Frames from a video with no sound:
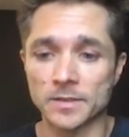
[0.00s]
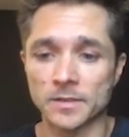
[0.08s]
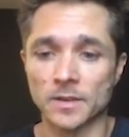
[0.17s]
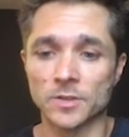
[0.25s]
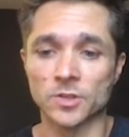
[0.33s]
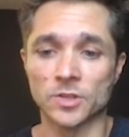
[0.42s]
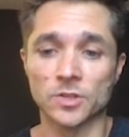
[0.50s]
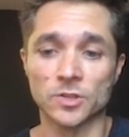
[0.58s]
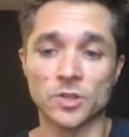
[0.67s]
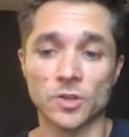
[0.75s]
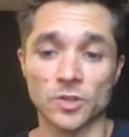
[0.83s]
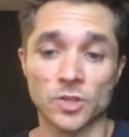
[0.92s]
I took
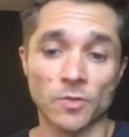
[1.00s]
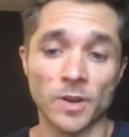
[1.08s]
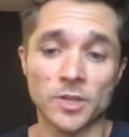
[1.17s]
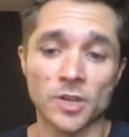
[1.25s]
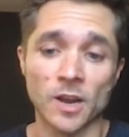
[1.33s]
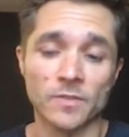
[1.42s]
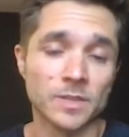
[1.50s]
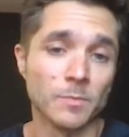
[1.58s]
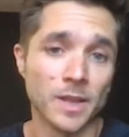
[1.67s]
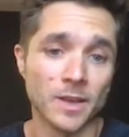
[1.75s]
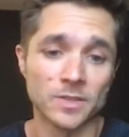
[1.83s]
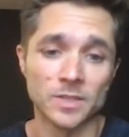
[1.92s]
a screenshot of
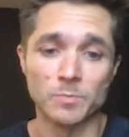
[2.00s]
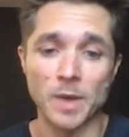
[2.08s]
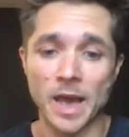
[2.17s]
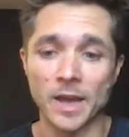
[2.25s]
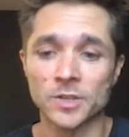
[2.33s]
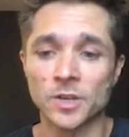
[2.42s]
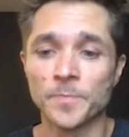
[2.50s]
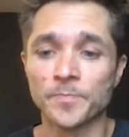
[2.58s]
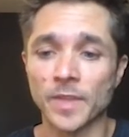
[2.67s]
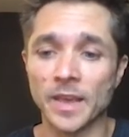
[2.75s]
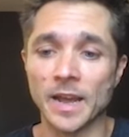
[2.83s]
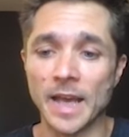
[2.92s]
somebody else's badge
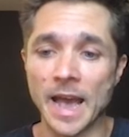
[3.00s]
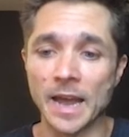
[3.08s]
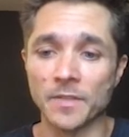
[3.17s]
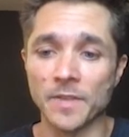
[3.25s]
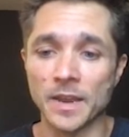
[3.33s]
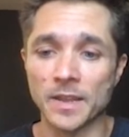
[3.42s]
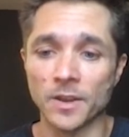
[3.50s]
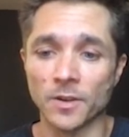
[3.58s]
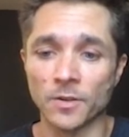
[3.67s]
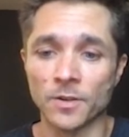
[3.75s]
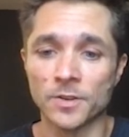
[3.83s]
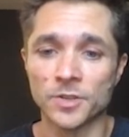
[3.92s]
and I added that here just